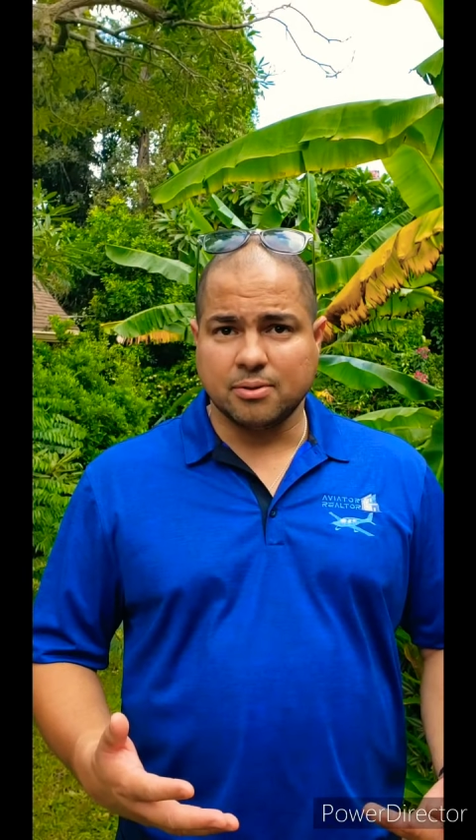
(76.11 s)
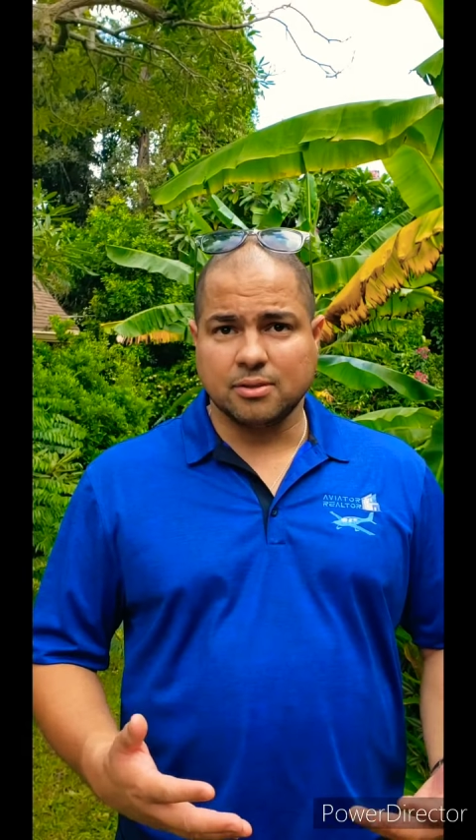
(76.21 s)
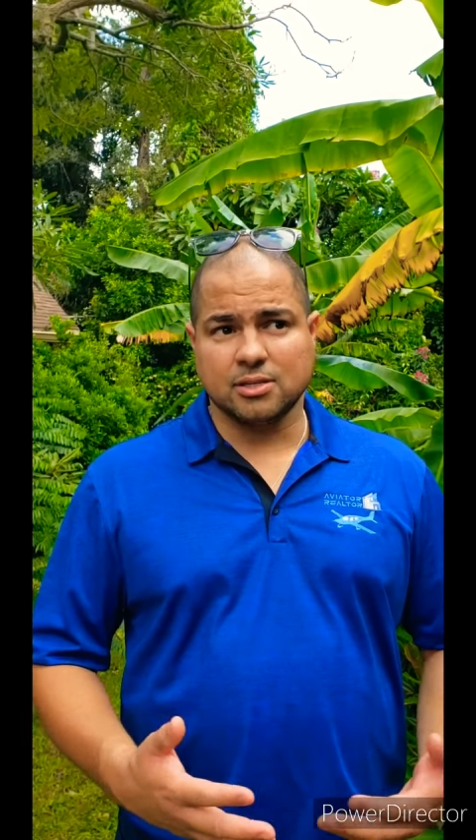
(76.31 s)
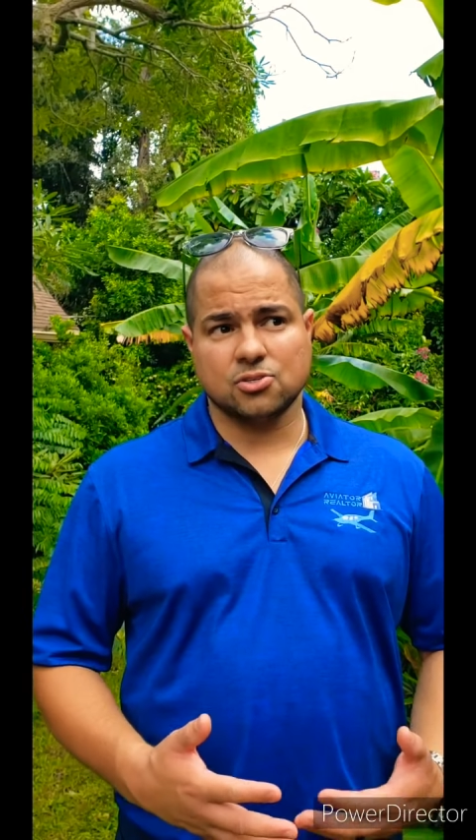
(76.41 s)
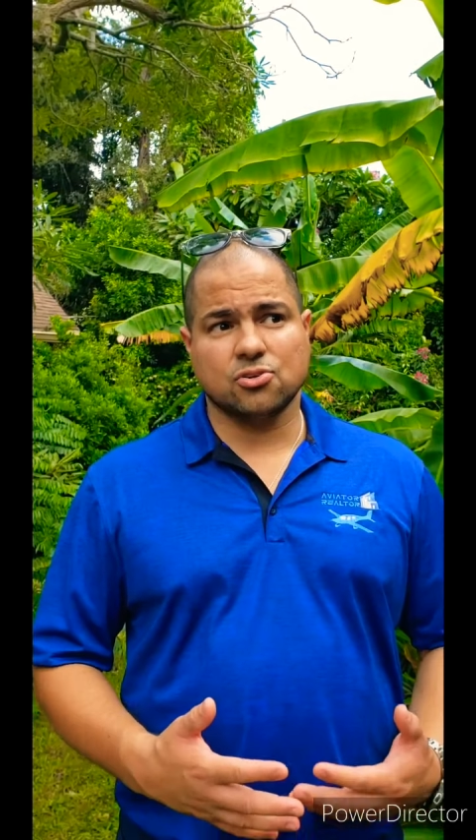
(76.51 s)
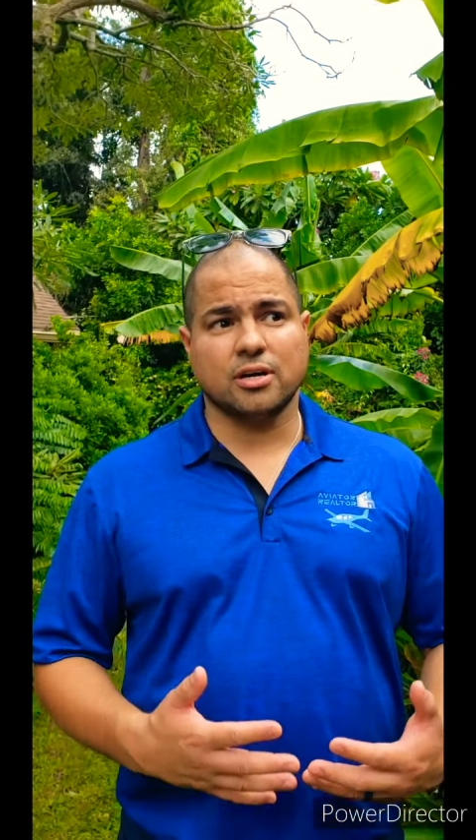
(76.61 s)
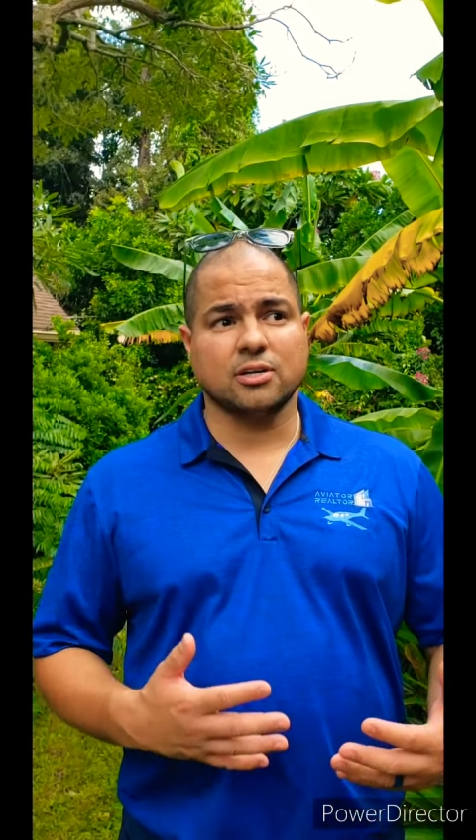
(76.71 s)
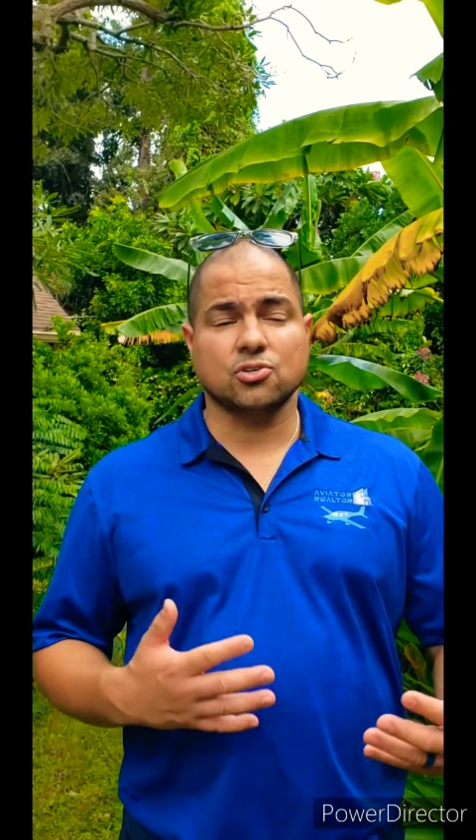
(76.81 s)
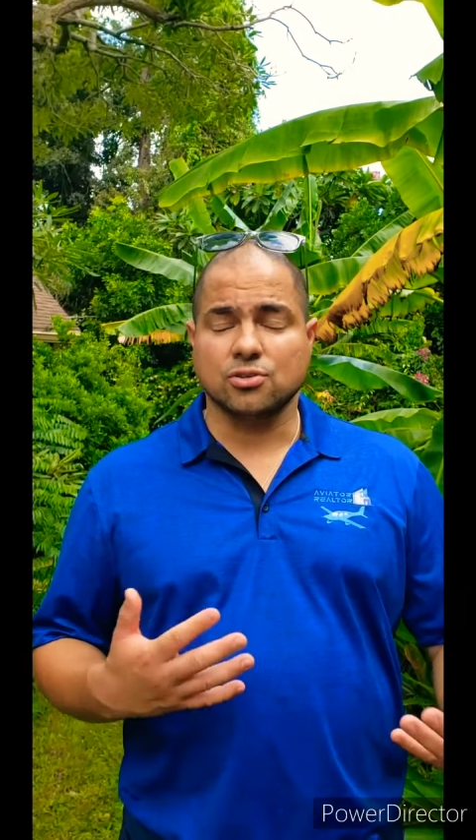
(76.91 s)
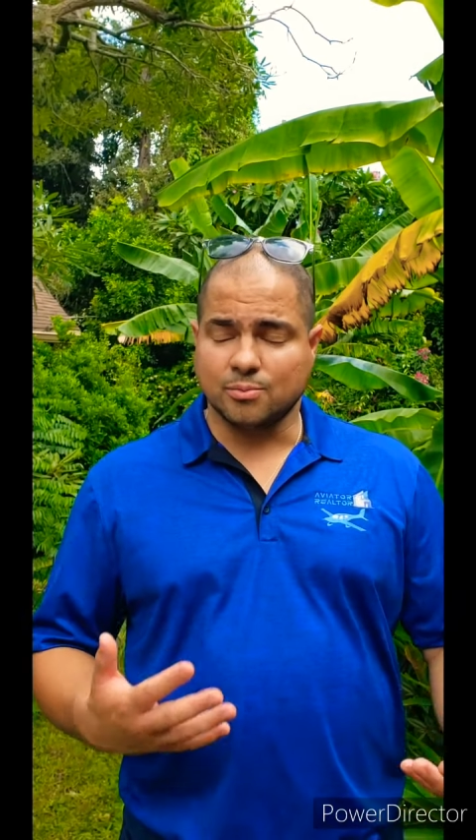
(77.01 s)
let's try
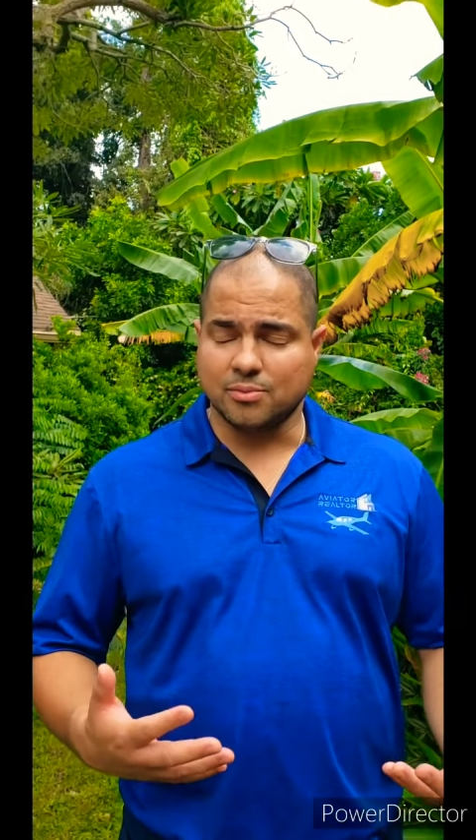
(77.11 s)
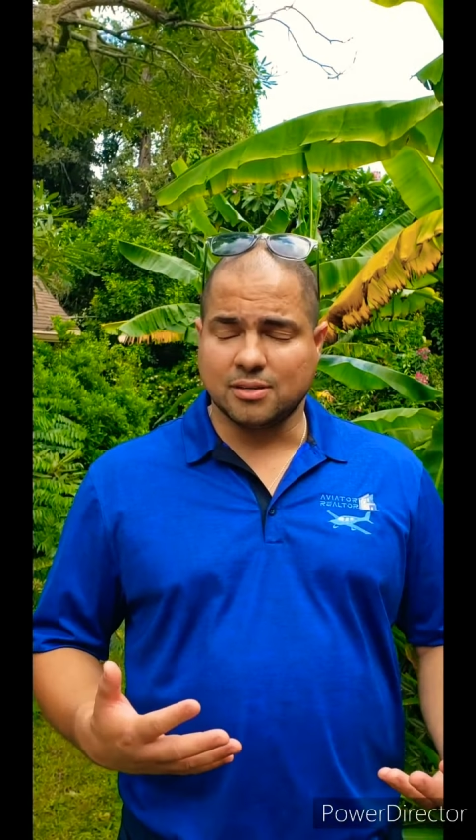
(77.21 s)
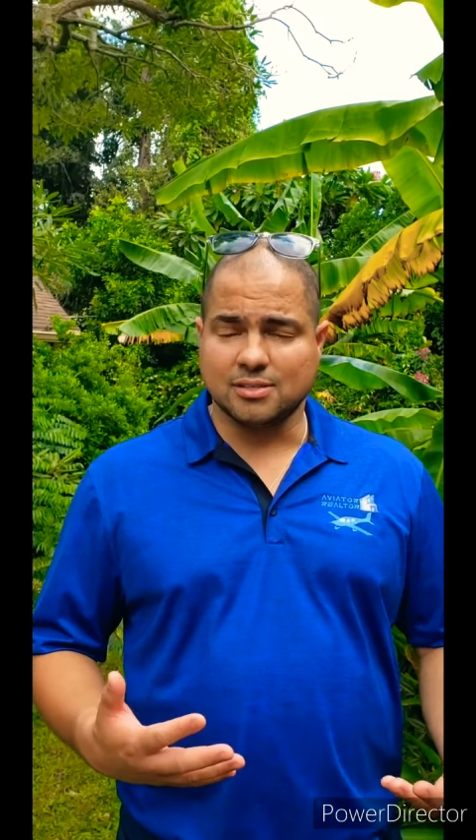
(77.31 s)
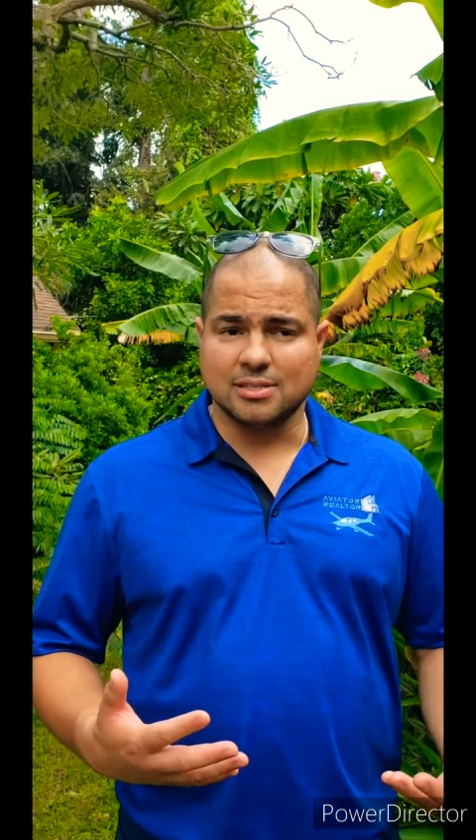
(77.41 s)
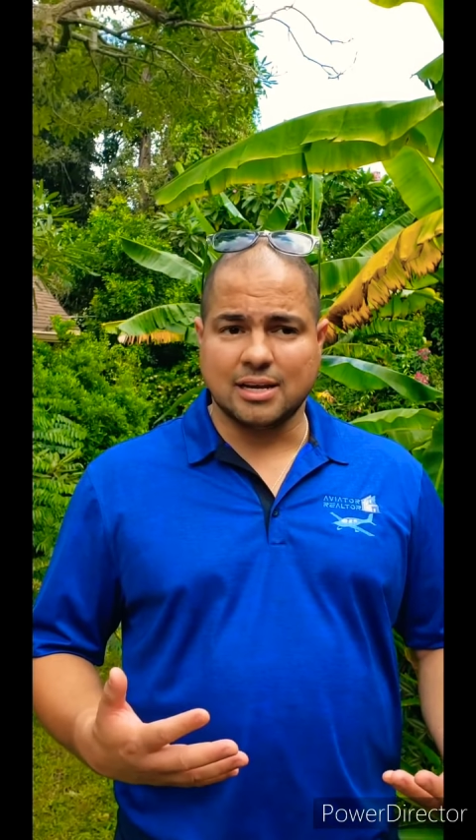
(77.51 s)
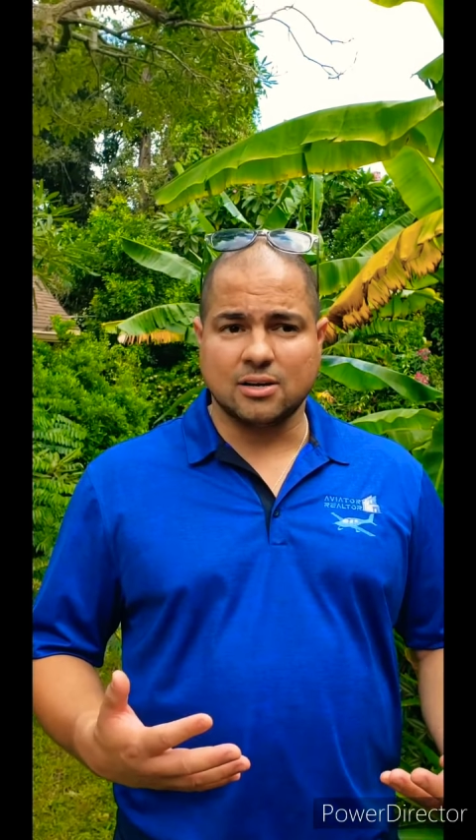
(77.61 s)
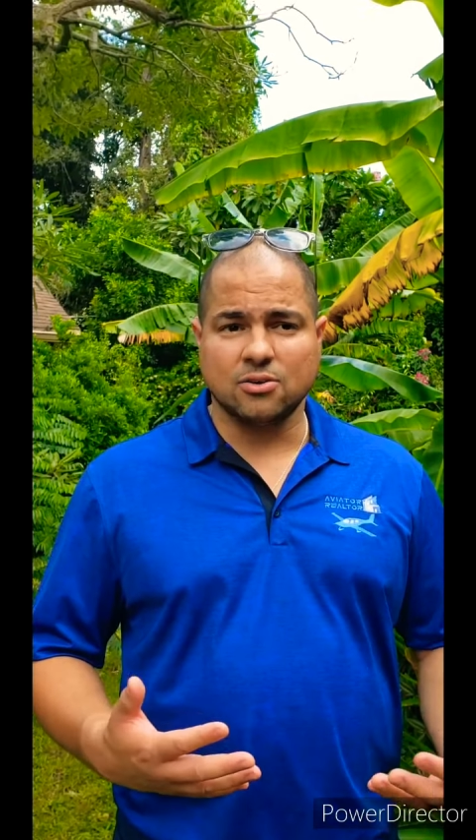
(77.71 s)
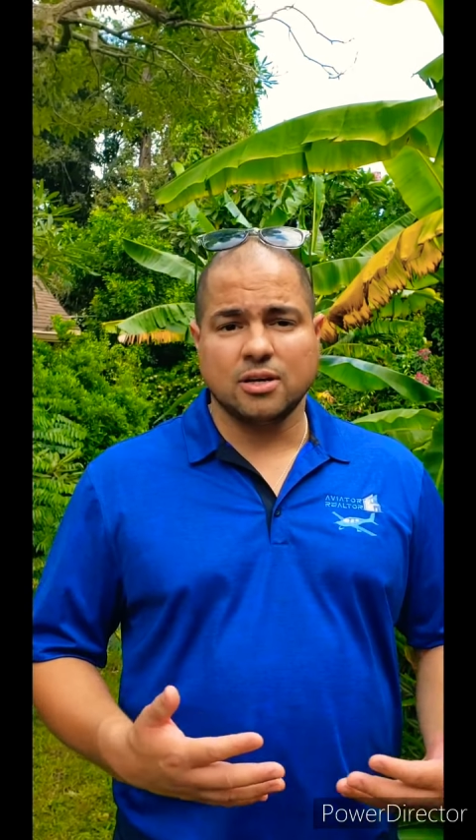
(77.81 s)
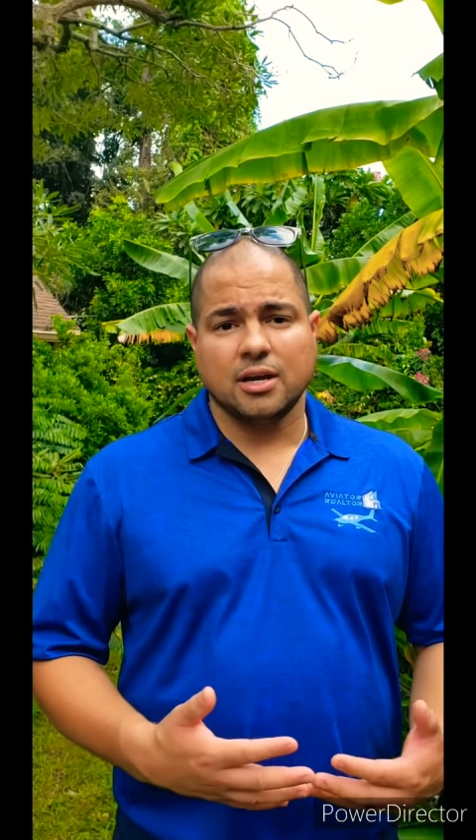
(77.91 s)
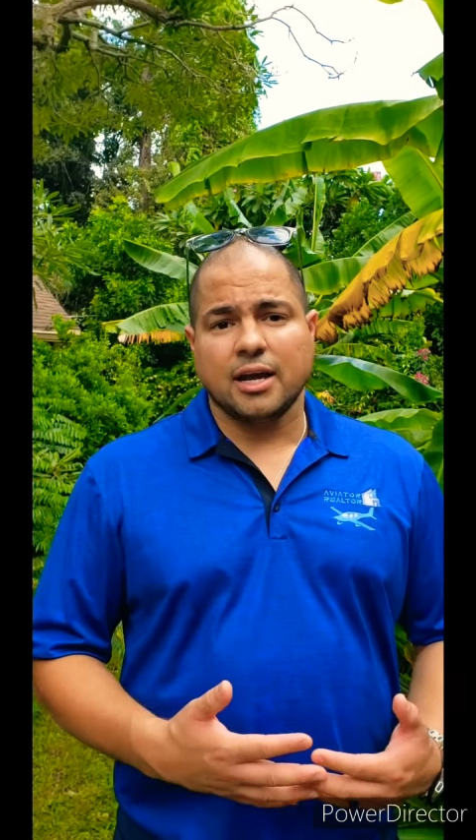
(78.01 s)
to trim things down,